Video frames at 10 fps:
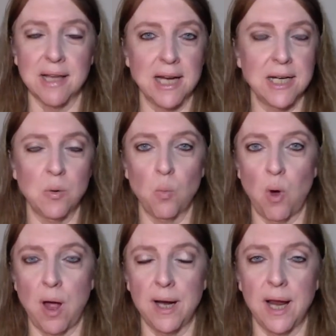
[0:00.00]
I didn't
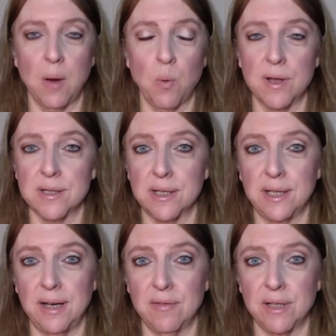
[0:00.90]
want it. I wasn't
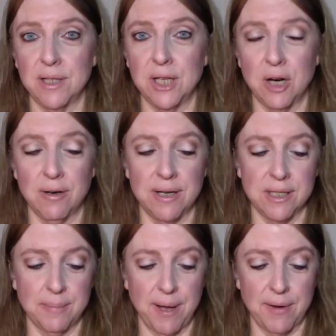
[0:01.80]
even
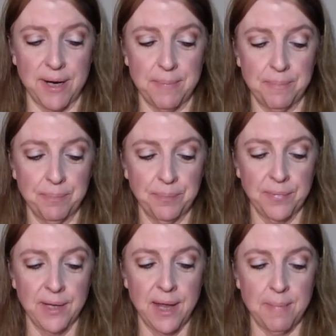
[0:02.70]
curious about it
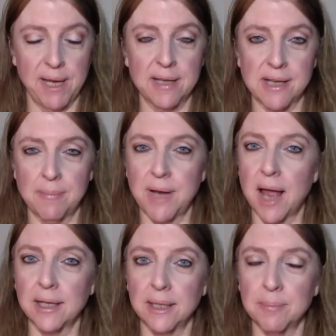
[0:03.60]
because I'm
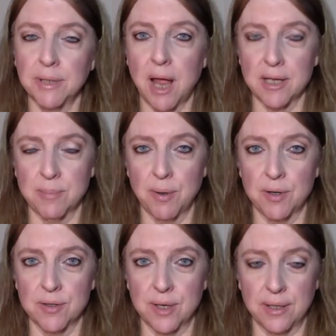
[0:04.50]
not a lip gloss
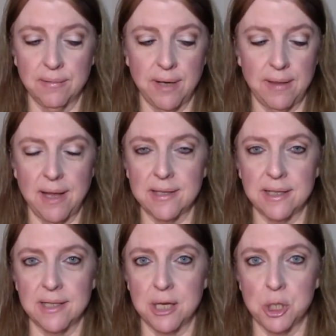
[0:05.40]
person. And that's
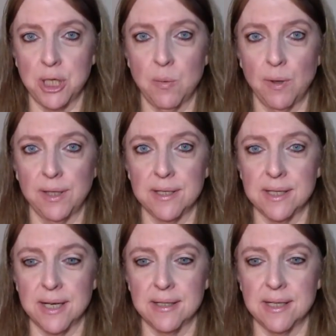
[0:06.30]
essentially what
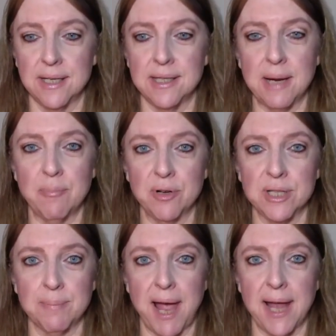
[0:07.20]
this is. It's a
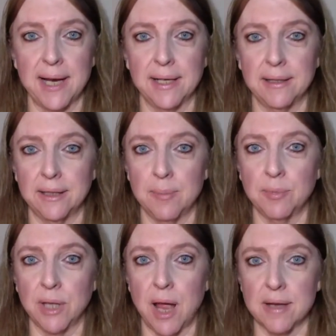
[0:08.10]
prismatic lip
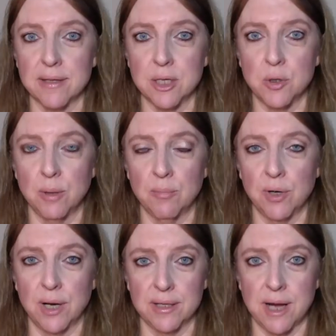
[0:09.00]
gloss that you can
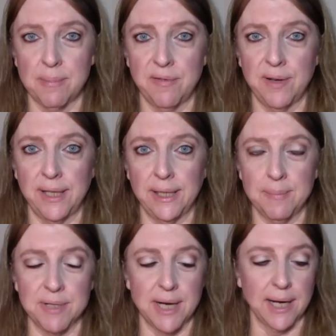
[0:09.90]
put on top of any
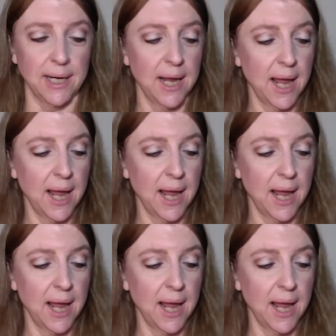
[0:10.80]
lipstick.